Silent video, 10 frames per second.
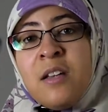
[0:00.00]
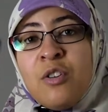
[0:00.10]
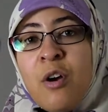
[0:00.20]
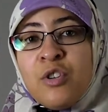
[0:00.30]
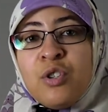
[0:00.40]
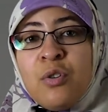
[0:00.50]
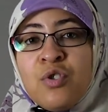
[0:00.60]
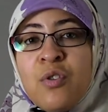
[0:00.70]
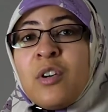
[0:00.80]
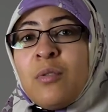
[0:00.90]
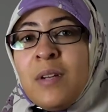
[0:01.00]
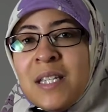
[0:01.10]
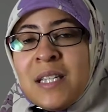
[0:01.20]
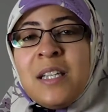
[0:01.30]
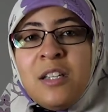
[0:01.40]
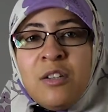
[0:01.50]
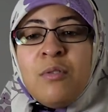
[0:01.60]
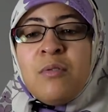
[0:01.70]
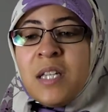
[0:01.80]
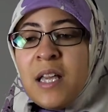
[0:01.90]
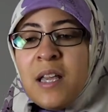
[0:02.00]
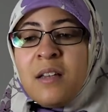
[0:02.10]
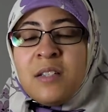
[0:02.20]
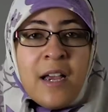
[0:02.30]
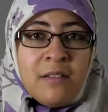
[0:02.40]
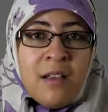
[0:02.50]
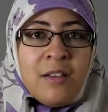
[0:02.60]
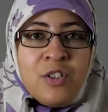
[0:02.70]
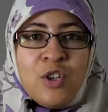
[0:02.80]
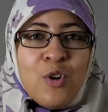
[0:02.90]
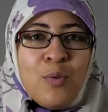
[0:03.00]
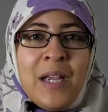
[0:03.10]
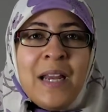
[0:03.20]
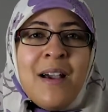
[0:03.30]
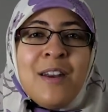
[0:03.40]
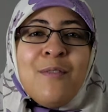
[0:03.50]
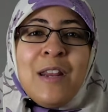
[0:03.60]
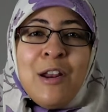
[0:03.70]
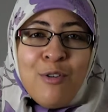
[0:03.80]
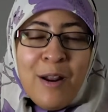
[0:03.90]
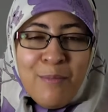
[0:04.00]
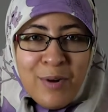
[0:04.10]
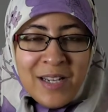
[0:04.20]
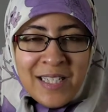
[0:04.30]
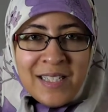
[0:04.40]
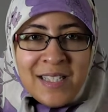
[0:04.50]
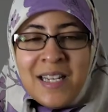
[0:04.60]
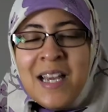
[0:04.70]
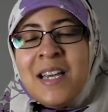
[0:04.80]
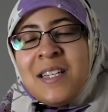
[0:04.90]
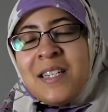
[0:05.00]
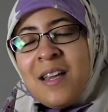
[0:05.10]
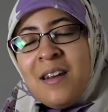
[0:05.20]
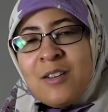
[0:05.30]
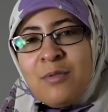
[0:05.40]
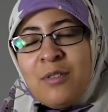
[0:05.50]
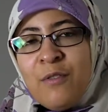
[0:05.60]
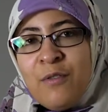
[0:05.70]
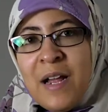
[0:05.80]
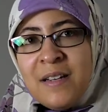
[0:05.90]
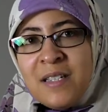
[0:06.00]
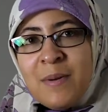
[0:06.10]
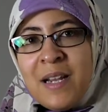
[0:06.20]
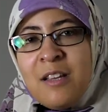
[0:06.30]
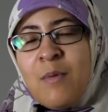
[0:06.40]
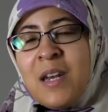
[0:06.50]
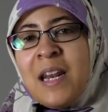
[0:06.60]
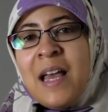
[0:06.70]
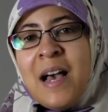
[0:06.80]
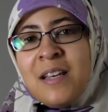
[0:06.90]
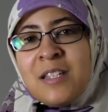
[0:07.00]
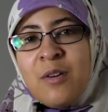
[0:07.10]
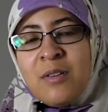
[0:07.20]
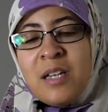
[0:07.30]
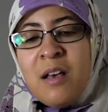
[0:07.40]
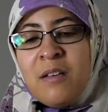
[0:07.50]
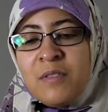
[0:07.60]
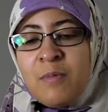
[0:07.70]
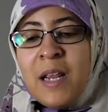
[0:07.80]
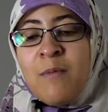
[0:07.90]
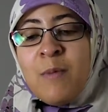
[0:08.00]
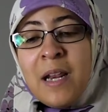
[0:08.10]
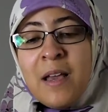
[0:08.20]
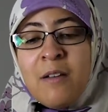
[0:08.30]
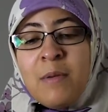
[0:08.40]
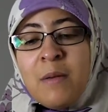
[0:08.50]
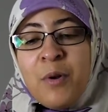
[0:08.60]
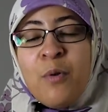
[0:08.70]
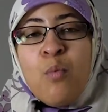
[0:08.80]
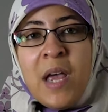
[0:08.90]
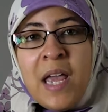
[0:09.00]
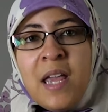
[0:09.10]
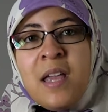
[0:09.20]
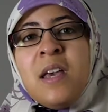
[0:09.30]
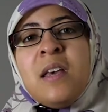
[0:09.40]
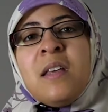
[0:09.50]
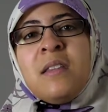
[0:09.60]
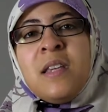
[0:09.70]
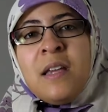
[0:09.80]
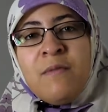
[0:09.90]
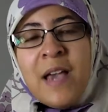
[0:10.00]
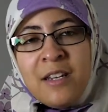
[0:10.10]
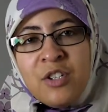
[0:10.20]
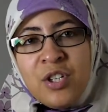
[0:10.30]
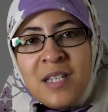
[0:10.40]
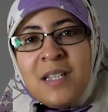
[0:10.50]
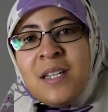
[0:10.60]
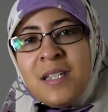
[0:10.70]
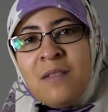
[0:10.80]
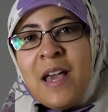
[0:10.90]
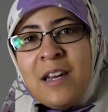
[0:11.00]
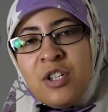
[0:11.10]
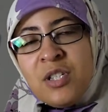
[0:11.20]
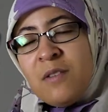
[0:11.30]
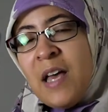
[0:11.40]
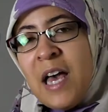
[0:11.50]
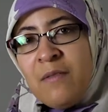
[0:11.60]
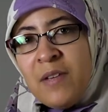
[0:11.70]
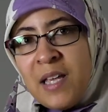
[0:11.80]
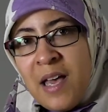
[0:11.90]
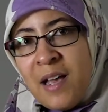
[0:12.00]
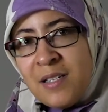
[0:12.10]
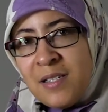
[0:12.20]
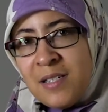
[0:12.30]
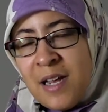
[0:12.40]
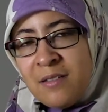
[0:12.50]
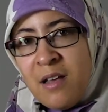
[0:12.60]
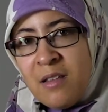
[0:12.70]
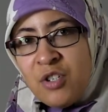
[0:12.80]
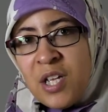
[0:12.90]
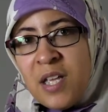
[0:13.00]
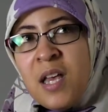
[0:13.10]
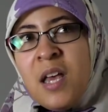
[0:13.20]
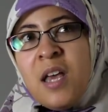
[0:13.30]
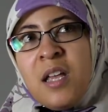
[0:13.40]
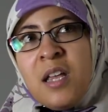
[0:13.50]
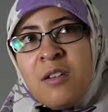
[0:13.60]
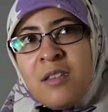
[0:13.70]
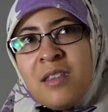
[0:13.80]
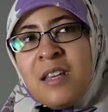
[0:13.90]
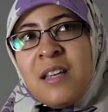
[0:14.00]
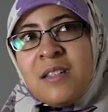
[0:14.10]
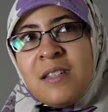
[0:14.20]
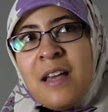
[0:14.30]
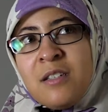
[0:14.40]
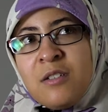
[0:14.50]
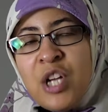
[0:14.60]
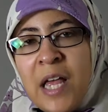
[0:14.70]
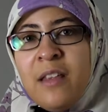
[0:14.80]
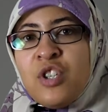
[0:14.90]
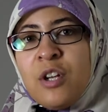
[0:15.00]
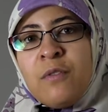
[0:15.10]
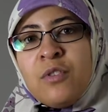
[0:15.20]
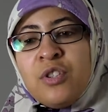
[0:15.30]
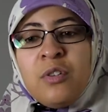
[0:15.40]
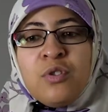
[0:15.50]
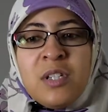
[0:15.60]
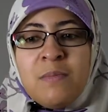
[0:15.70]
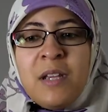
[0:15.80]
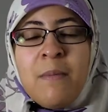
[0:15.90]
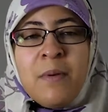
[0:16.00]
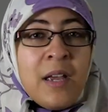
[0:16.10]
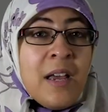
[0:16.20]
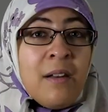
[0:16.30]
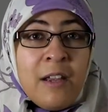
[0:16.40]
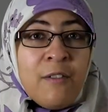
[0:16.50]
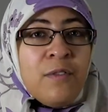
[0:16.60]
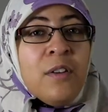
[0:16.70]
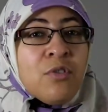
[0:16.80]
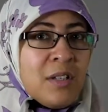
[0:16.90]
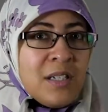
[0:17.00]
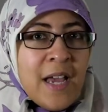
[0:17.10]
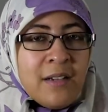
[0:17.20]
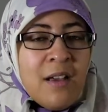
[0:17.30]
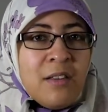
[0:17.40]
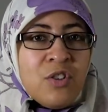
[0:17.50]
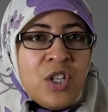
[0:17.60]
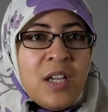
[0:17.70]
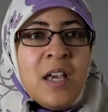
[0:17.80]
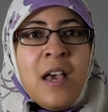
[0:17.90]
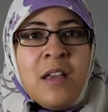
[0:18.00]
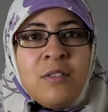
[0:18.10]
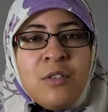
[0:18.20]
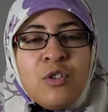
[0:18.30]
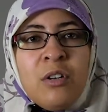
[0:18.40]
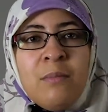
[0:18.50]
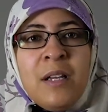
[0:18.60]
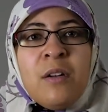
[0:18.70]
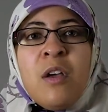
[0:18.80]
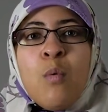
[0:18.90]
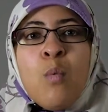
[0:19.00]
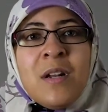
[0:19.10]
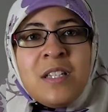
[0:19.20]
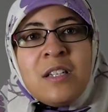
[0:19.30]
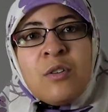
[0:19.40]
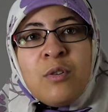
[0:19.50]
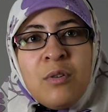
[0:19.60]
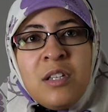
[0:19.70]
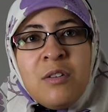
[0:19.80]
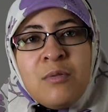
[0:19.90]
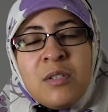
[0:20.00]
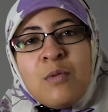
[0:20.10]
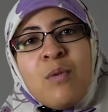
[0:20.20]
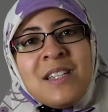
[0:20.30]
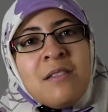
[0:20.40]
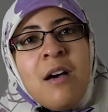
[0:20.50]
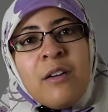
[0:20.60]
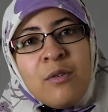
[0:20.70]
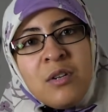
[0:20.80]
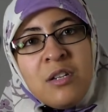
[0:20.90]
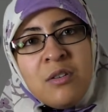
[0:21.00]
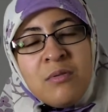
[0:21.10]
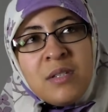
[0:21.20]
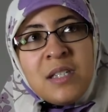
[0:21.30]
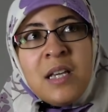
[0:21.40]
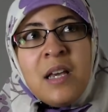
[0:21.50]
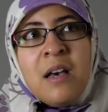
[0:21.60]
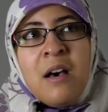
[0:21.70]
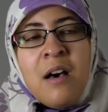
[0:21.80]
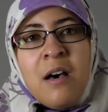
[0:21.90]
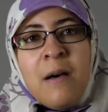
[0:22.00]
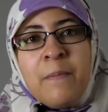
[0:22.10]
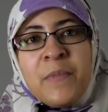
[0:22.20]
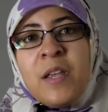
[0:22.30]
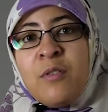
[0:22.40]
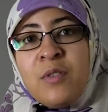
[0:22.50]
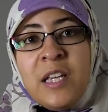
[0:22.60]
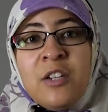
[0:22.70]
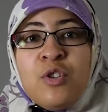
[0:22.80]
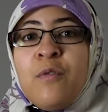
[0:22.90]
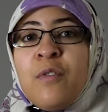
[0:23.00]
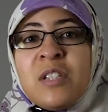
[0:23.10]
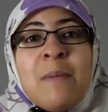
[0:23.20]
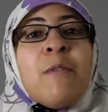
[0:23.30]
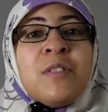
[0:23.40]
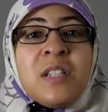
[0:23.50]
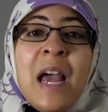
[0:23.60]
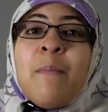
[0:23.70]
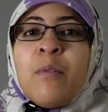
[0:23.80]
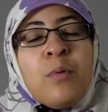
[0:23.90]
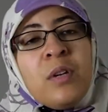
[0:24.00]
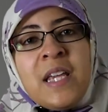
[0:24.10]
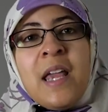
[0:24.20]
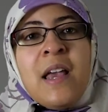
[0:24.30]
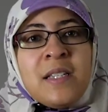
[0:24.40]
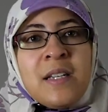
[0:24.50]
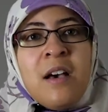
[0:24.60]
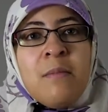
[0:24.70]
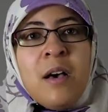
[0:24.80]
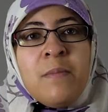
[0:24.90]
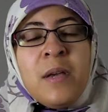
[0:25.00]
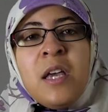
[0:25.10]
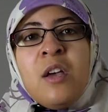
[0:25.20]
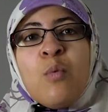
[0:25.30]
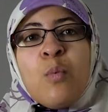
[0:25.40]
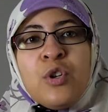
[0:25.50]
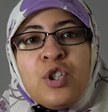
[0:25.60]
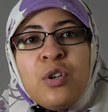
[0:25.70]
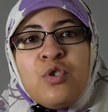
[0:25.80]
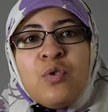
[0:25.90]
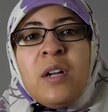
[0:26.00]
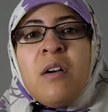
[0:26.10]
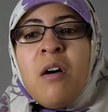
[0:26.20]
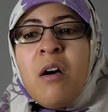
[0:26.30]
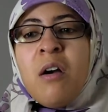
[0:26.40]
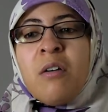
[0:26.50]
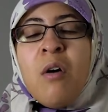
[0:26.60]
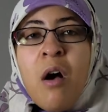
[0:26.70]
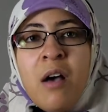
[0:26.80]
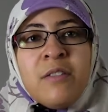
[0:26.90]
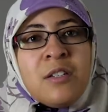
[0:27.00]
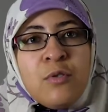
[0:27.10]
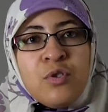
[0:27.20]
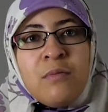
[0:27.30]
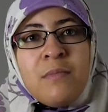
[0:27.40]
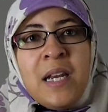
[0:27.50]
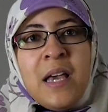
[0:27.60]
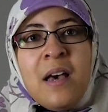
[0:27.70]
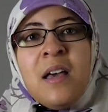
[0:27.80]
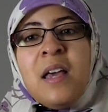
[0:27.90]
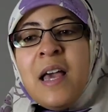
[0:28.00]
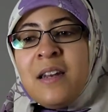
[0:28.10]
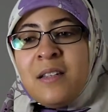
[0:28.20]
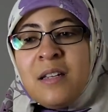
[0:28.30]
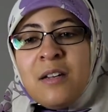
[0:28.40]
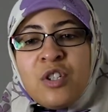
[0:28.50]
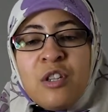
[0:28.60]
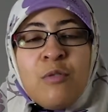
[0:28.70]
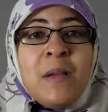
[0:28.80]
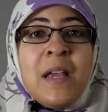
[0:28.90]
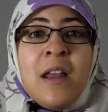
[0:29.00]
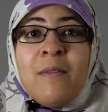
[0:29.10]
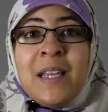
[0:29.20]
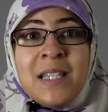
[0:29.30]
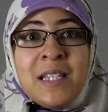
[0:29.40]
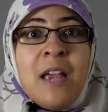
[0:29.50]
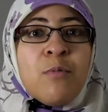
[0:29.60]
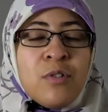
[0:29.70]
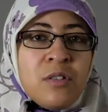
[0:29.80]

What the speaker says: Our children are increasingly using technology to create kind of an internet presence to connect with their friends. But I think we need to ask ourselves, we need to kind of be able to weigh the advantages and the disadvantages of having access to technology. You know, the thing is that's challenging for children is being able to kind of like filter the technology to determine what's good use, what's not good use. The issue, for example, of cyberbullying has come up, where children are on social media and essentially they're being kind of like cyber